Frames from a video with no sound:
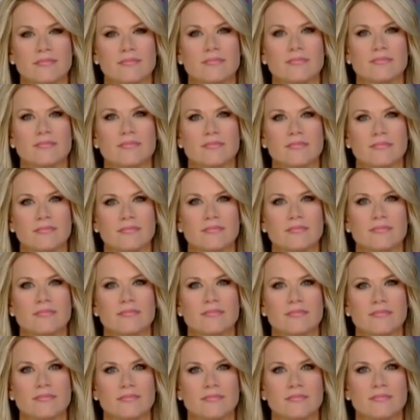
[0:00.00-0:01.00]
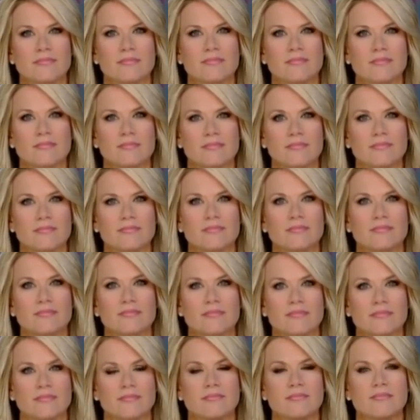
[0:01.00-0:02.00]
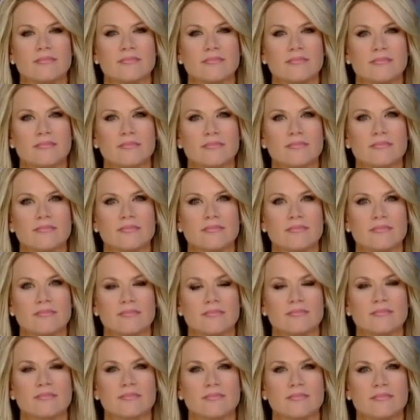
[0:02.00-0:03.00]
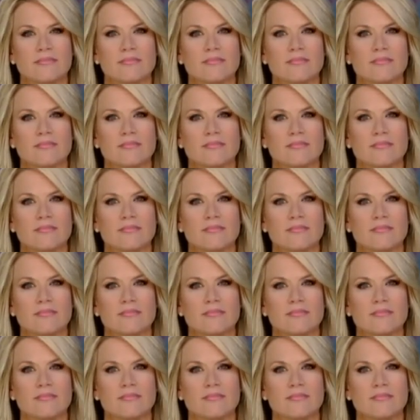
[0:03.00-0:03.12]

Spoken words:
No words are spoken by the person on screen.